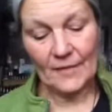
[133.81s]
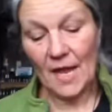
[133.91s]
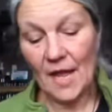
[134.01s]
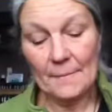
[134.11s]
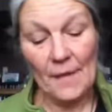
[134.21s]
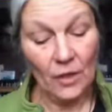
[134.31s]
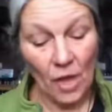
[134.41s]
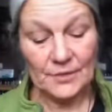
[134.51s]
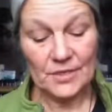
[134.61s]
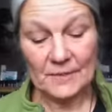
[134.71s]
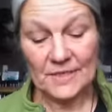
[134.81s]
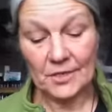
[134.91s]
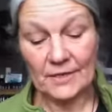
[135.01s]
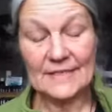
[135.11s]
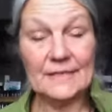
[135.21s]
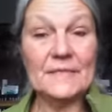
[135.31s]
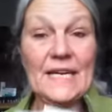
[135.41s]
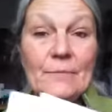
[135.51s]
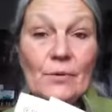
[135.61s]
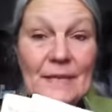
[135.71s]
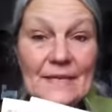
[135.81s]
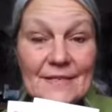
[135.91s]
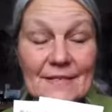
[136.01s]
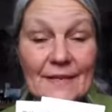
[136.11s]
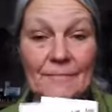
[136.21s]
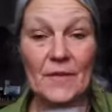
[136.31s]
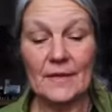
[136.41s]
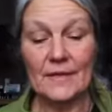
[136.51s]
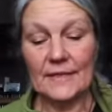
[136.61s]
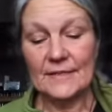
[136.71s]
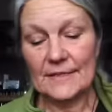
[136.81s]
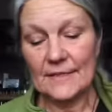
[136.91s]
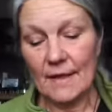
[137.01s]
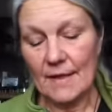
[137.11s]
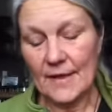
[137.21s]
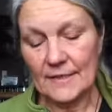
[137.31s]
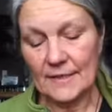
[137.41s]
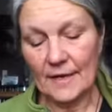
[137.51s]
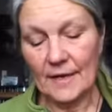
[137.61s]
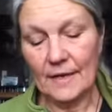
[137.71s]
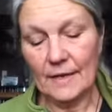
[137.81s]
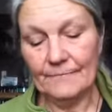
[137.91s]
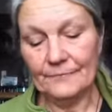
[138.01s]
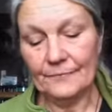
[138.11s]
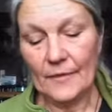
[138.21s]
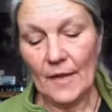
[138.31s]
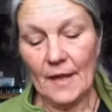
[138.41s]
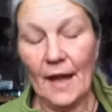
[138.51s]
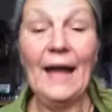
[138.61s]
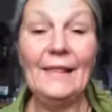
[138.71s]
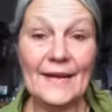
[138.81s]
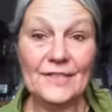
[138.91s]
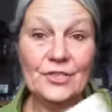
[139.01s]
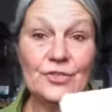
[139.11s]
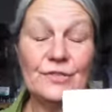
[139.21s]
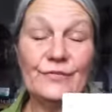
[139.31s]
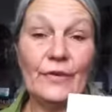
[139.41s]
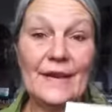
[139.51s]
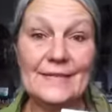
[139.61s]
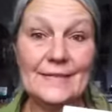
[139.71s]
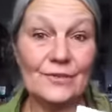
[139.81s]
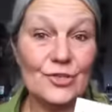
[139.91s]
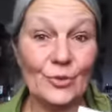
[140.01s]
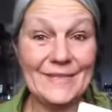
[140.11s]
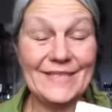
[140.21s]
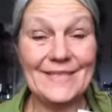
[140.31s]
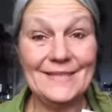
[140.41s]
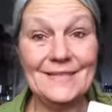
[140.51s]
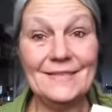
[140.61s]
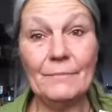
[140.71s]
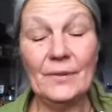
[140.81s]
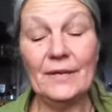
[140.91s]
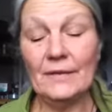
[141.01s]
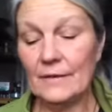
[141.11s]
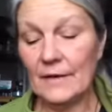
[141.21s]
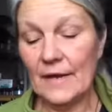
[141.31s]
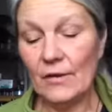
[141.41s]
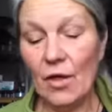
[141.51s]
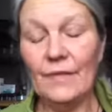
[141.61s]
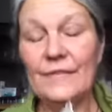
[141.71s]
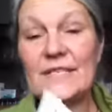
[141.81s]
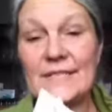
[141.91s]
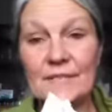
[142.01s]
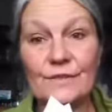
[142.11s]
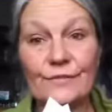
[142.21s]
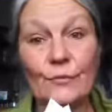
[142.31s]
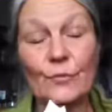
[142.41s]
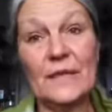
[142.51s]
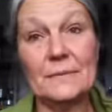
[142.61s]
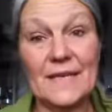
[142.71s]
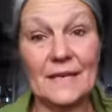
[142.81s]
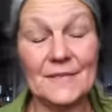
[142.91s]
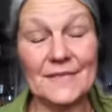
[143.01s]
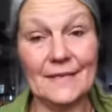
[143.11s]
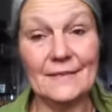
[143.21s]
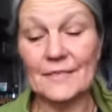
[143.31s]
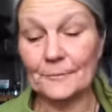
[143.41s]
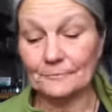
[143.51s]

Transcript: I'll also be starting some table beets inside. I like to choose varieties that are short season up here, and all of these seeds are from William Dam Seeds.